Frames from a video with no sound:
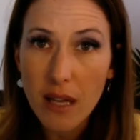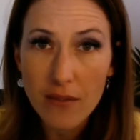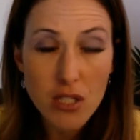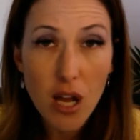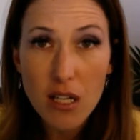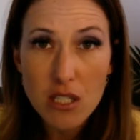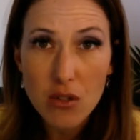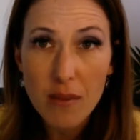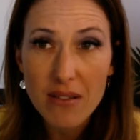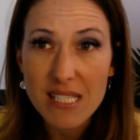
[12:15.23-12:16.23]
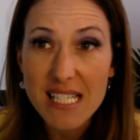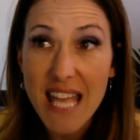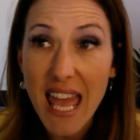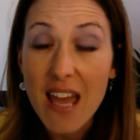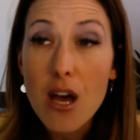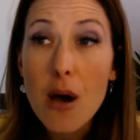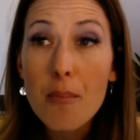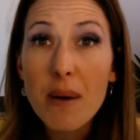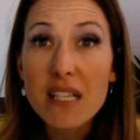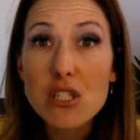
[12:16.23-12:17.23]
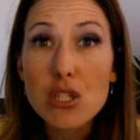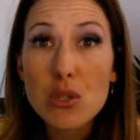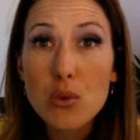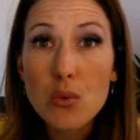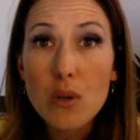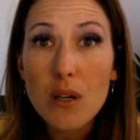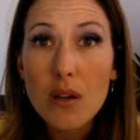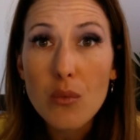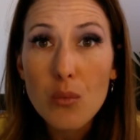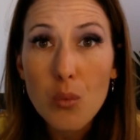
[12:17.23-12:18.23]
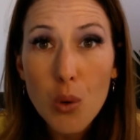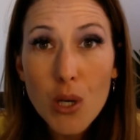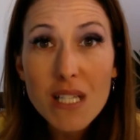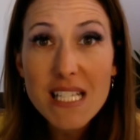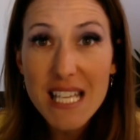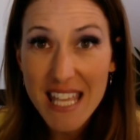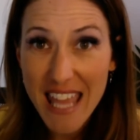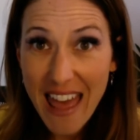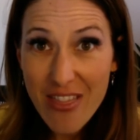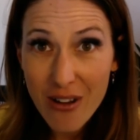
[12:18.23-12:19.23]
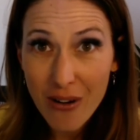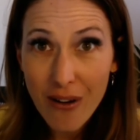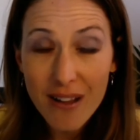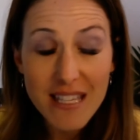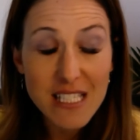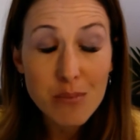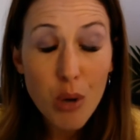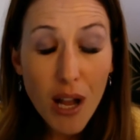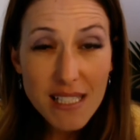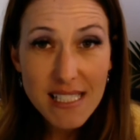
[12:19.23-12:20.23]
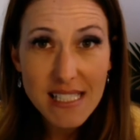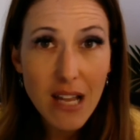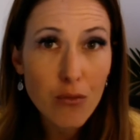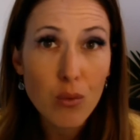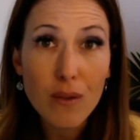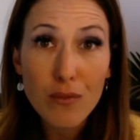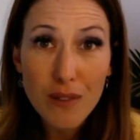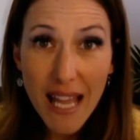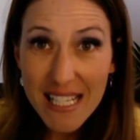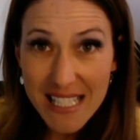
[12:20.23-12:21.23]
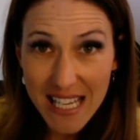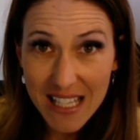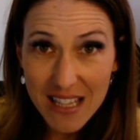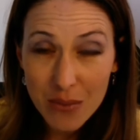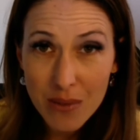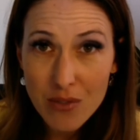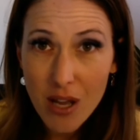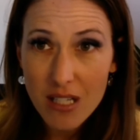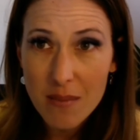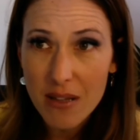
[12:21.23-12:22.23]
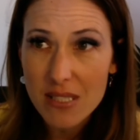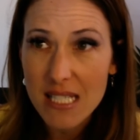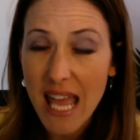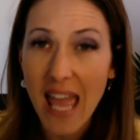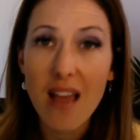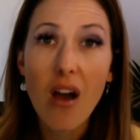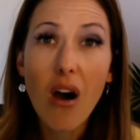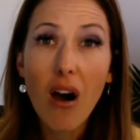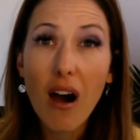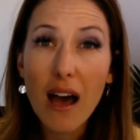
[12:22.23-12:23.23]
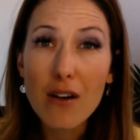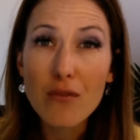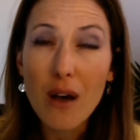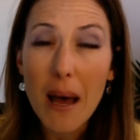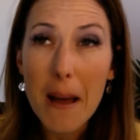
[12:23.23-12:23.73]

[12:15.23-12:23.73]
I've talked to you about today, but to work together on this process of reflecting that we've talked about today, of